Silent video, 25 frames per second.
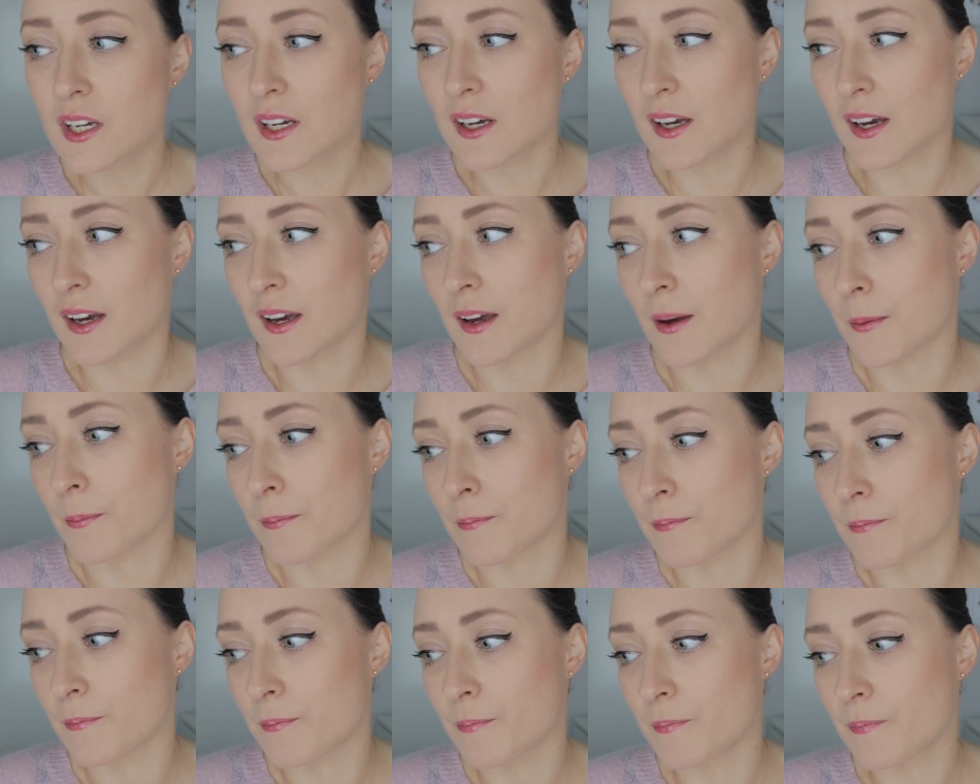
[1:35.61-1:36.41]

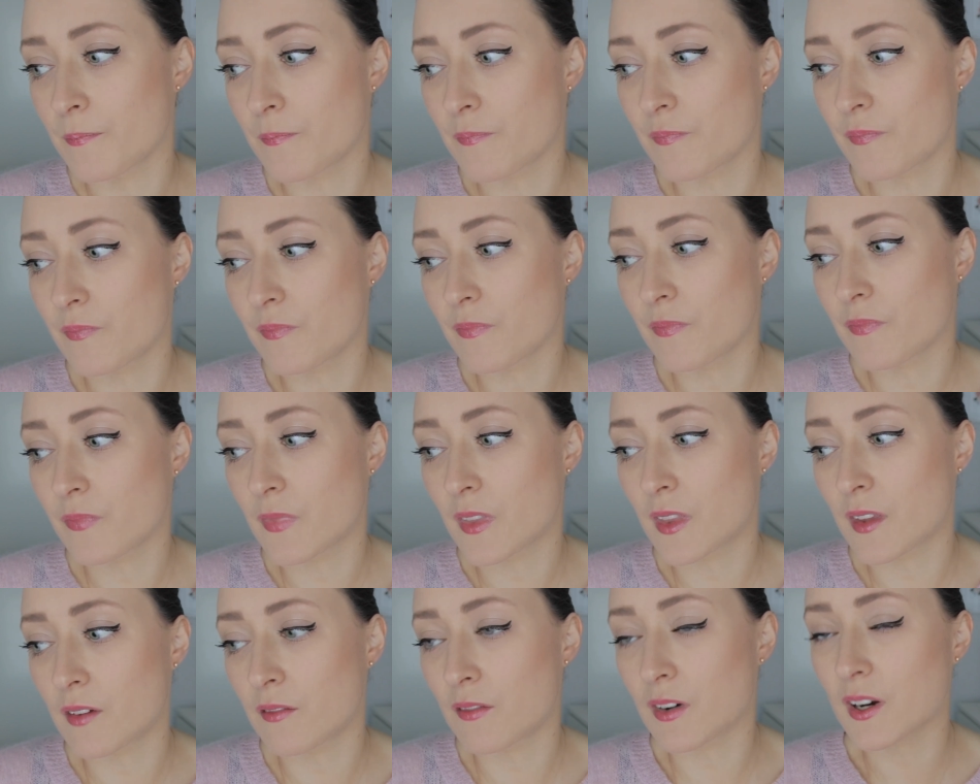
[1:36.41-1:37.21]
Um,
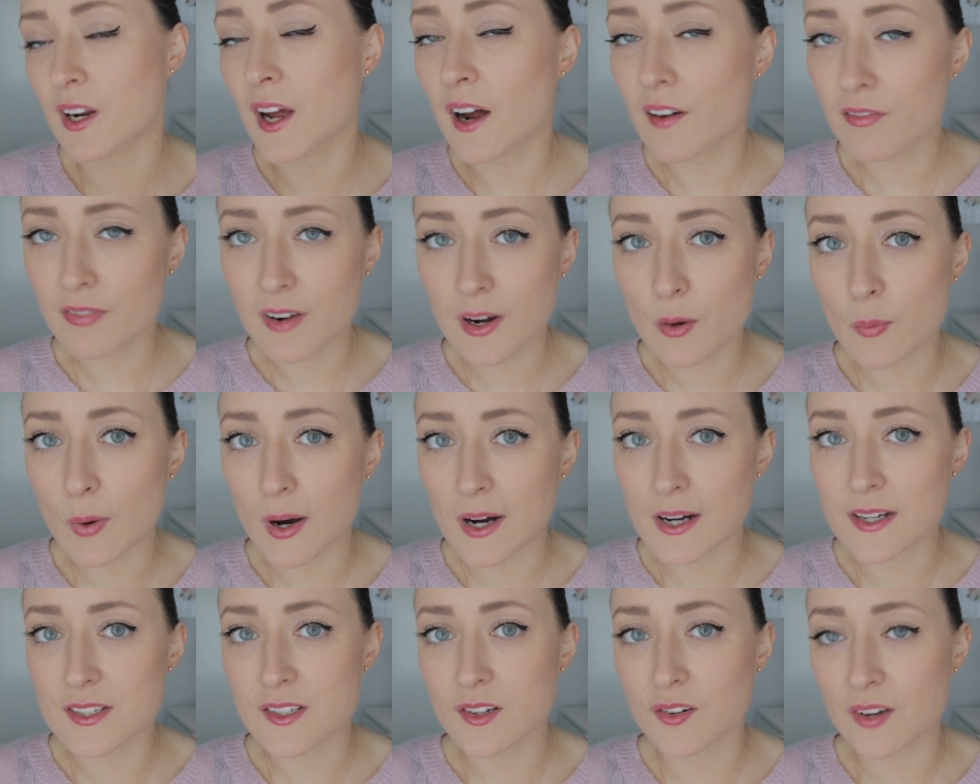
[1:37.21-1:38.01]
recovery
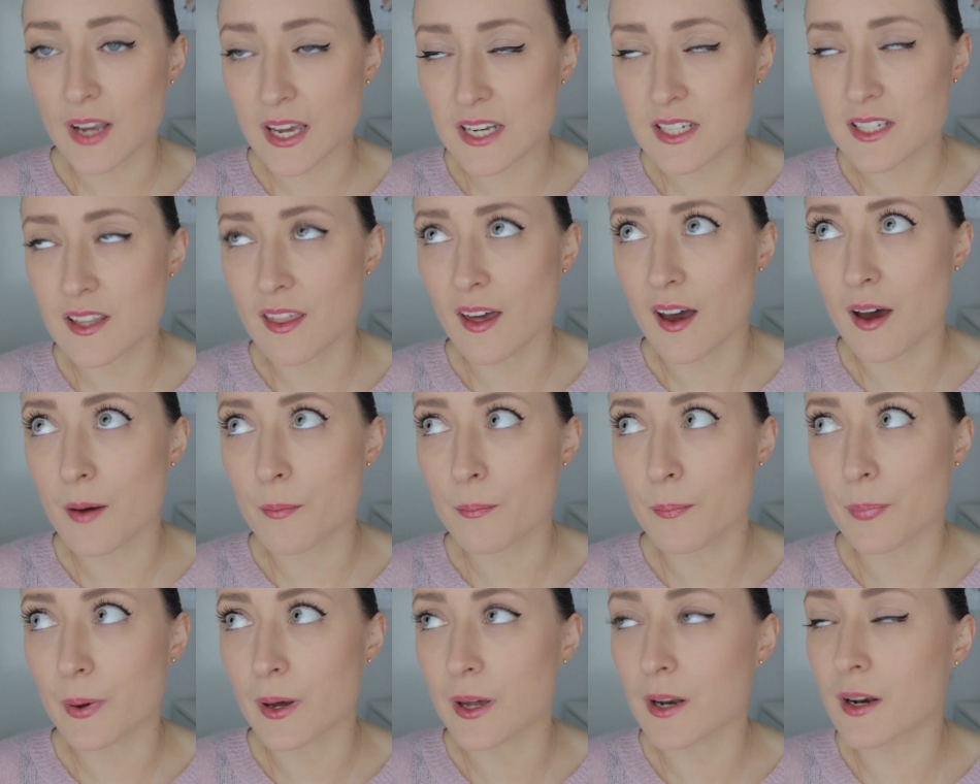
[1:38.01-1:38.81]
wise, I'll get to that,
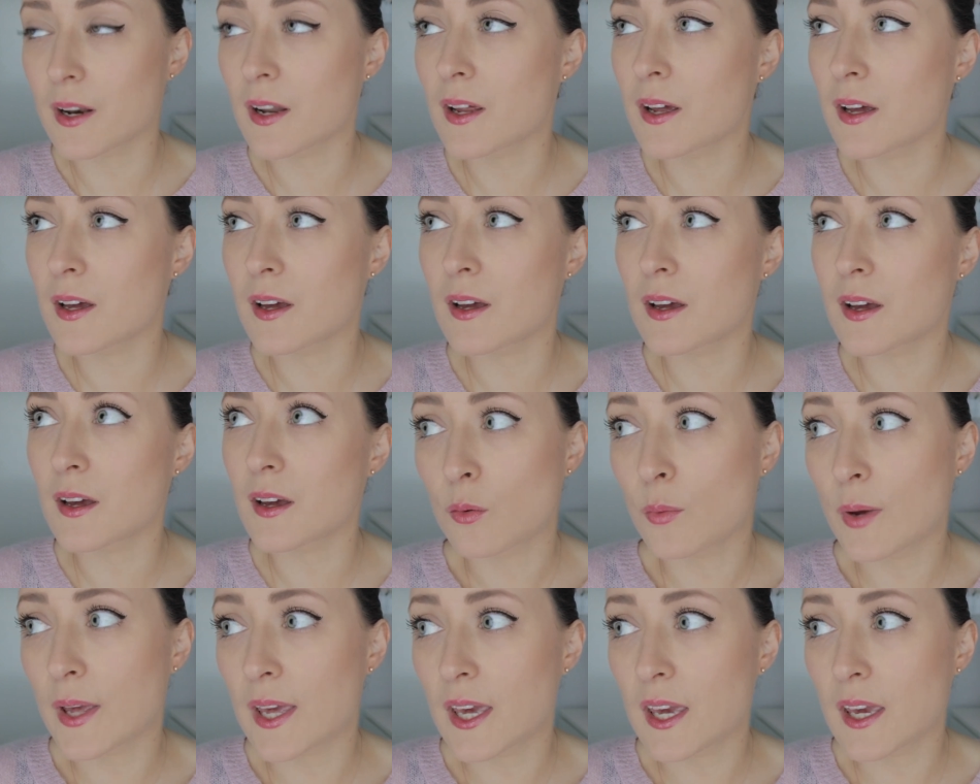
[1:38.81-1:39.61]
but
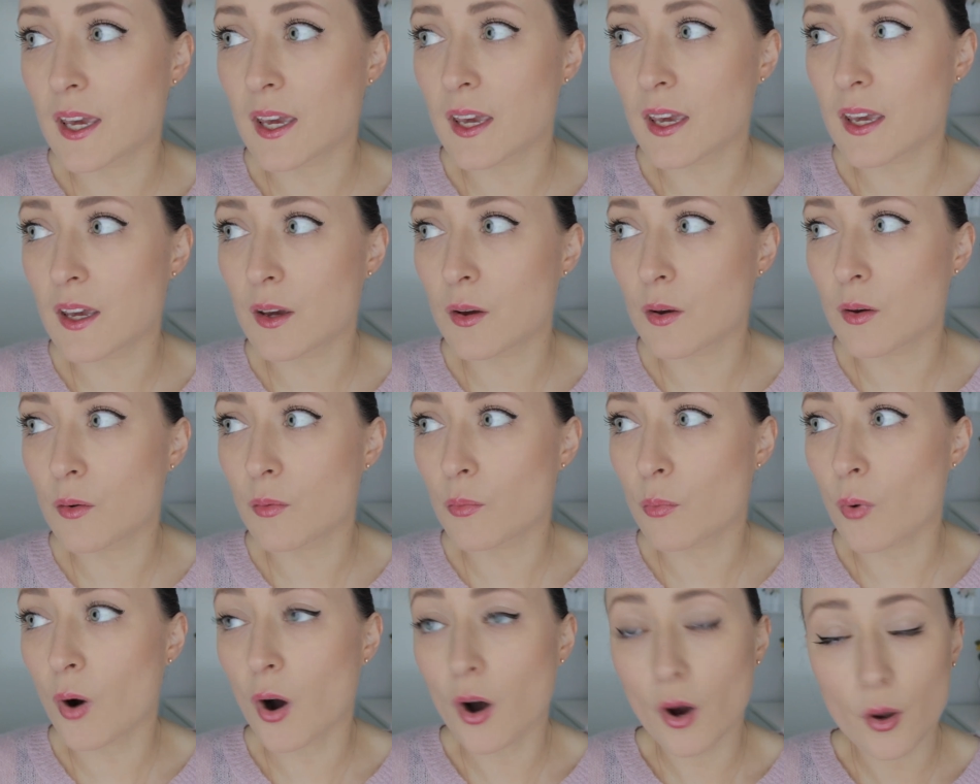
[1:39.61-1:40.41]
we
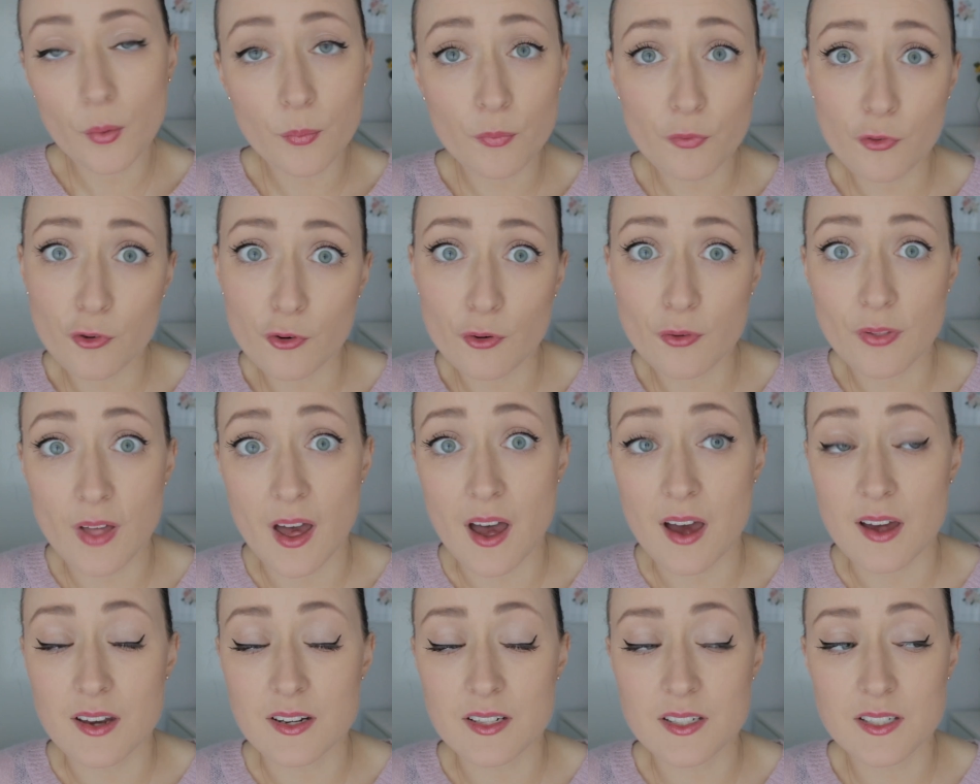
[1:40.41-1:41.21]
were hopeful
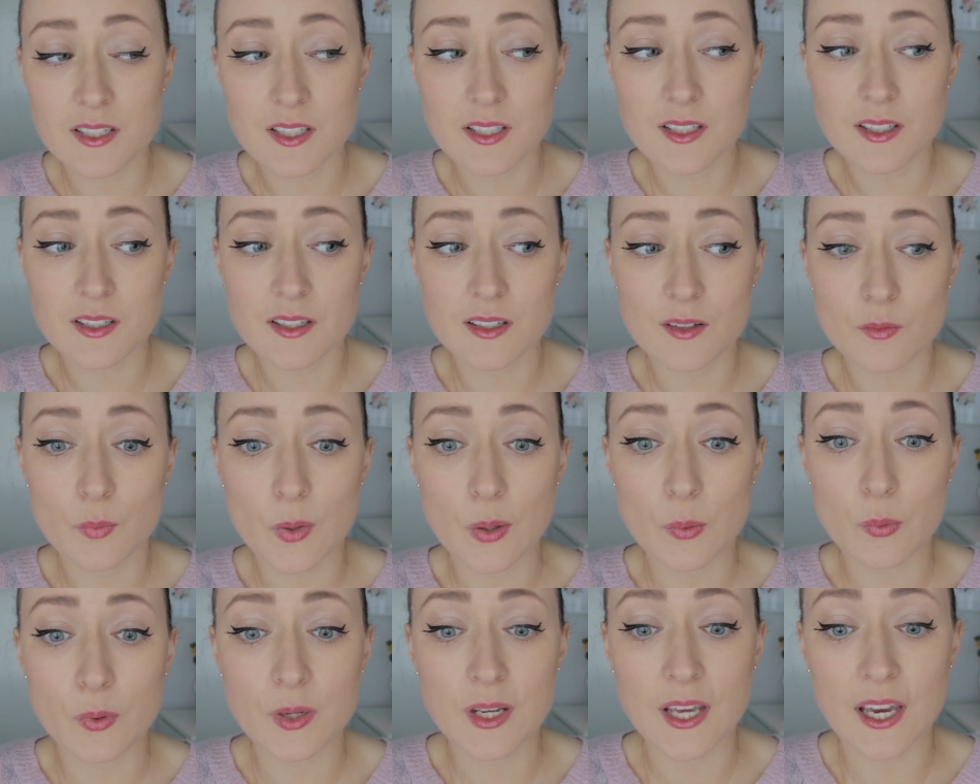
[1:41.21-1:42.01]
that
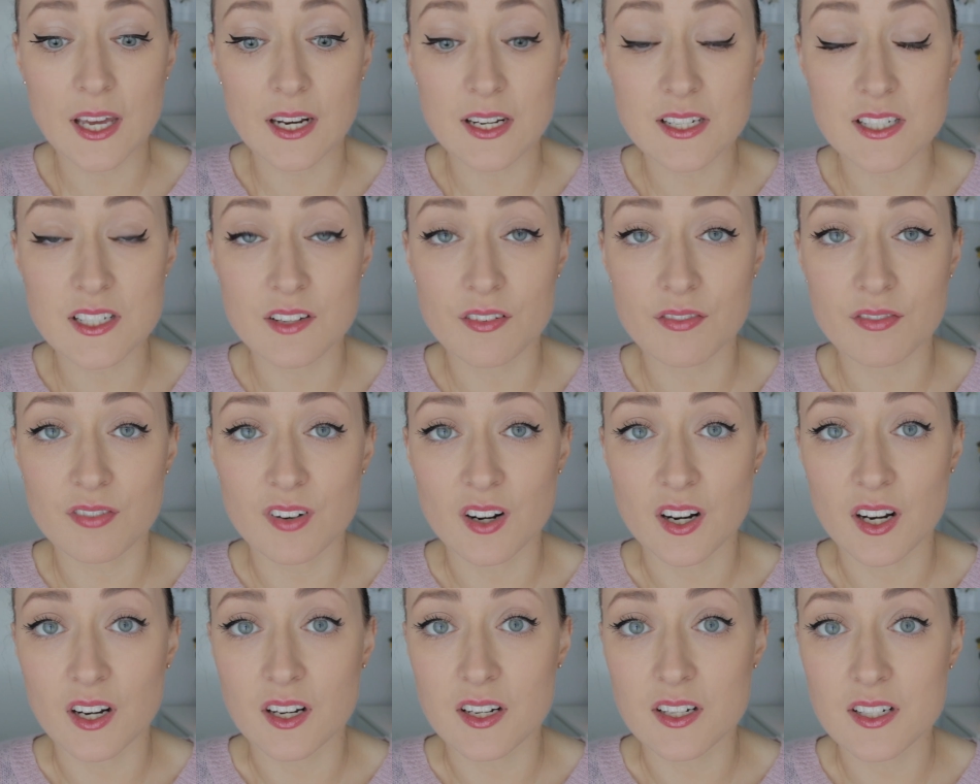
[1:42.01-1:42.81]
we would get a
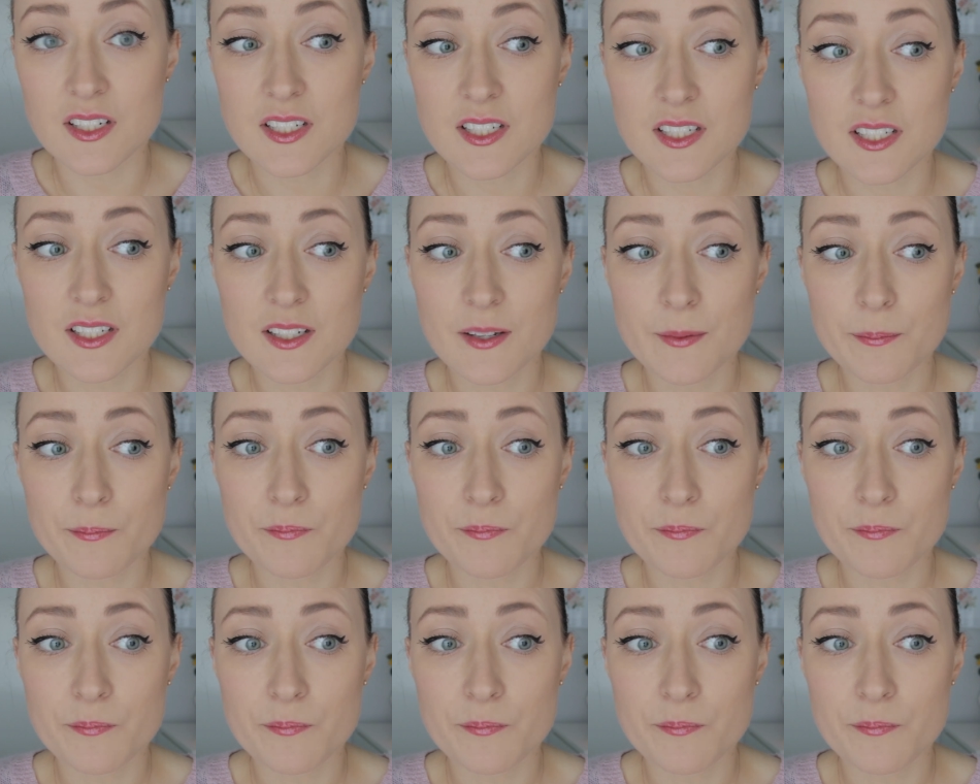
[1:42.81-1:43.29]
different